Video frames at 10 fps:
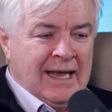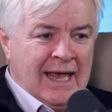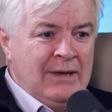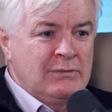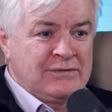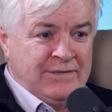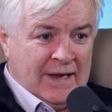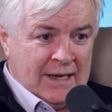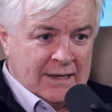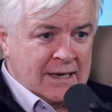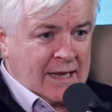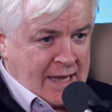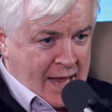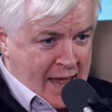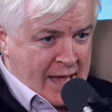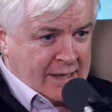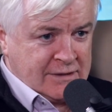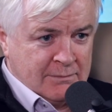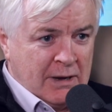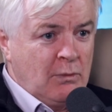He was feeling it at the
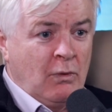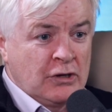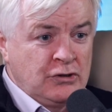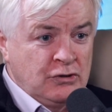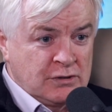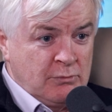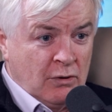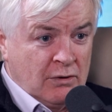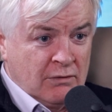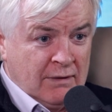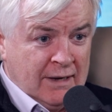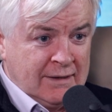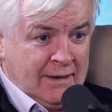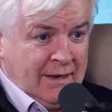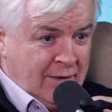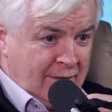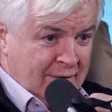end. No matter what you smoke, right? Right. You know,